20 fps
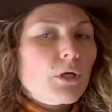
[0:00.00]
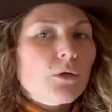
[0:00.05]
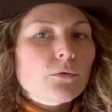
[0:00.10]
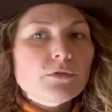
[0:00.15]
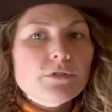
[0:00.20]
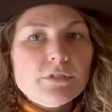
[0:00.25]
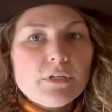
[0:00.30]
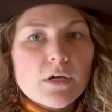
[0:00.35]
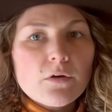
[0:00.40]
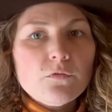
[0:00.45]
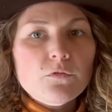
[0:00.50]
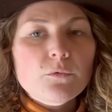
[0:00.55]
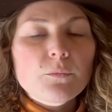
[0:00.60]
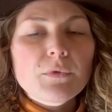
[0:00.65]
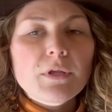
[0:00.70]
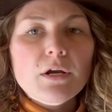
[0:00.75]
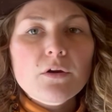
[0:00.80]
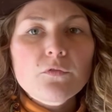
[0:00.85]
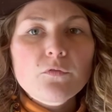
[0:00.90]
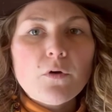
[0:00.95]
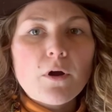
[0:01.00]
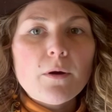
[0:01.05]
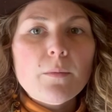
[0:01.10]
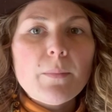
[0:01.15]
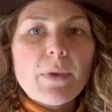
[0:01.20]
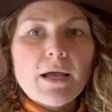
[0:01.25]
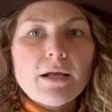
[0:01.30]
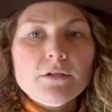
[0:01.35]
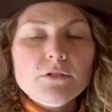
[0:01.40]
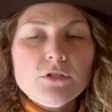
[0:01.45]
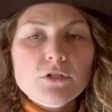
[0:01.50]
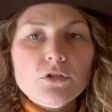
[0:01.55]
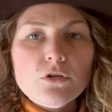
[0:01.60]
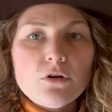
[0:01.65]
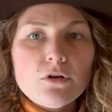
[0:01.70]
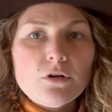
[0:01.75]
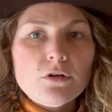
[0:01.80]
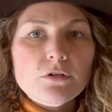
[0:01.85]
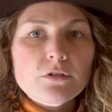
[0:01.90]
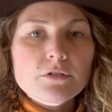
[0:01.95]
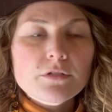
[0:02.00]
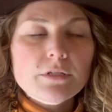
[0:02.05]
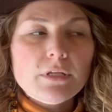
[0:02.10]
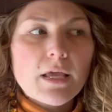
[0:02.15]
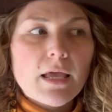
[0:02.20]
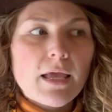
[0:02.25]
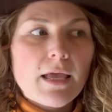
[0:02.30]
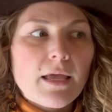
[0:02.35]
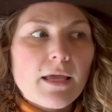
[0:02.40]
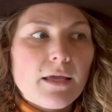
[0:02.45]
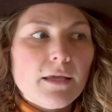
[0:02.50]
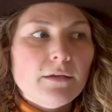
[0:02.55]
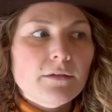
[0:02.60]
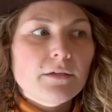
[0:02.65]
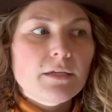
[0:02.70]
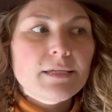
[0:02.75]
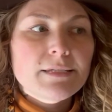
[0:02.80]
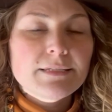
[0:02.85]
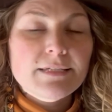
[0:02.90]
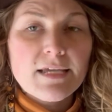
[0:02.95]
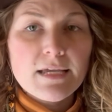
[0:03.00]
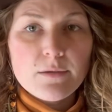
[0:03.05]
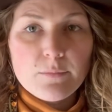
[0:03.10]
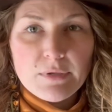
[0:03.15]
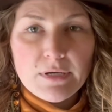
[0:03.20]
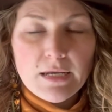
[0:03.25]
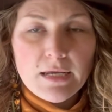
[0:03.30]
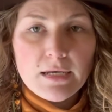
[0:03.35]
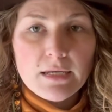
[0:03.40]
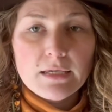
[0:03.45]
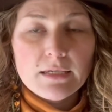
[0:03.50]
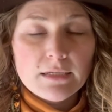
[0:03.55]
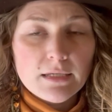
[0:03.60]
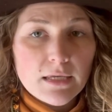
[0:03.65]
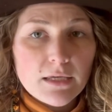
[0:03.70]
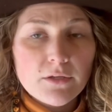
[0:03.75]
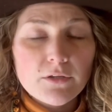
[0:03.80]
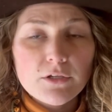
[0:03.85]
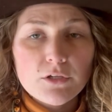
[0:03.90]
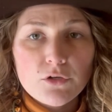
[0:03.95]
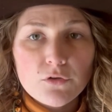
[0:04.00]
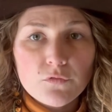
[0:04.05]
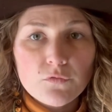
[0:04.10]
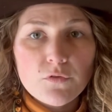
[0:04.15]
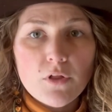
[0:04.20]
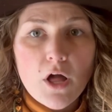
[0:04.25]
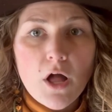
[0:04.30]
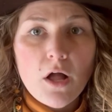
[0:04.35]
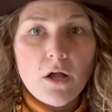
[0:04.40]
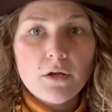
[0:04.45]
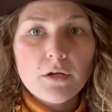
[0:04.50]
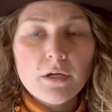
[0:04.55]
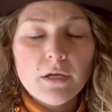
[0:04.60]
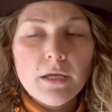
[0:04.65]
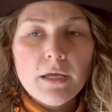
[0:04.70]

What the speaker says: stuff from their farm back to yours and contaminating and killing your flock.